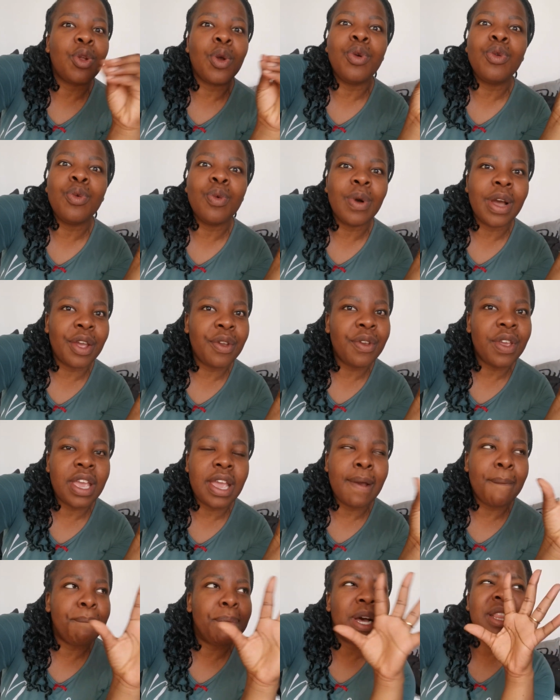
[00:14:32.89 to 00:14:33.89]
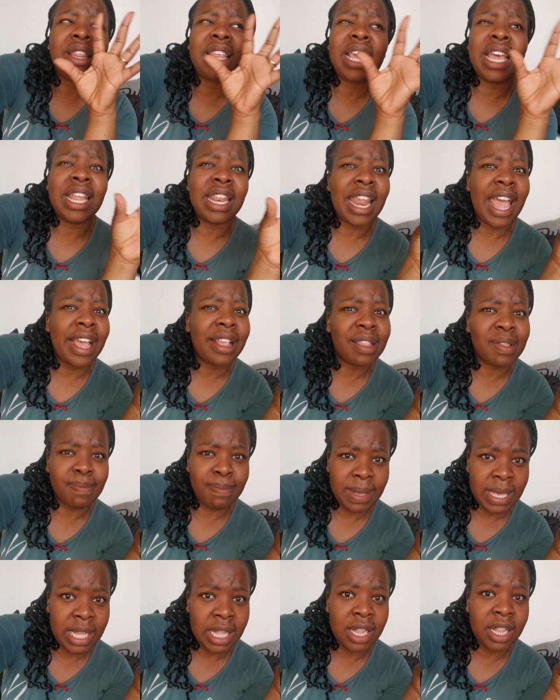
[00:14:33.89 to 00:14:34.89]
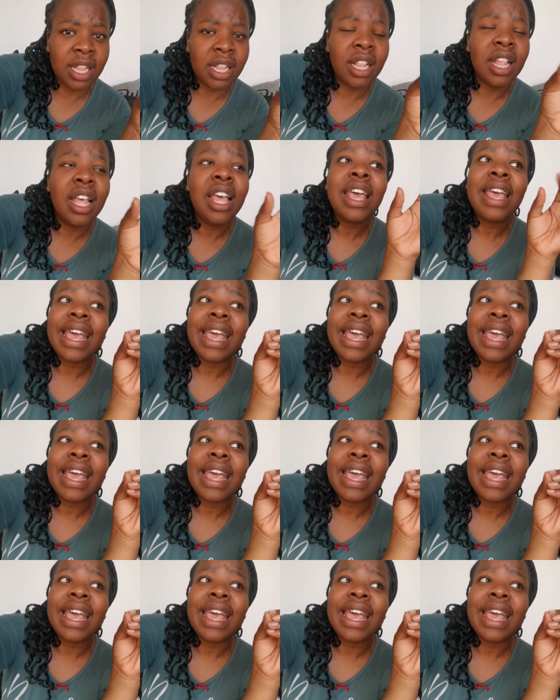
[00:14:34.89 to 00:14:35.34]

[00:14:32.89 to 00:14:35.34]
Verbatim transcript: don't worry about their next meal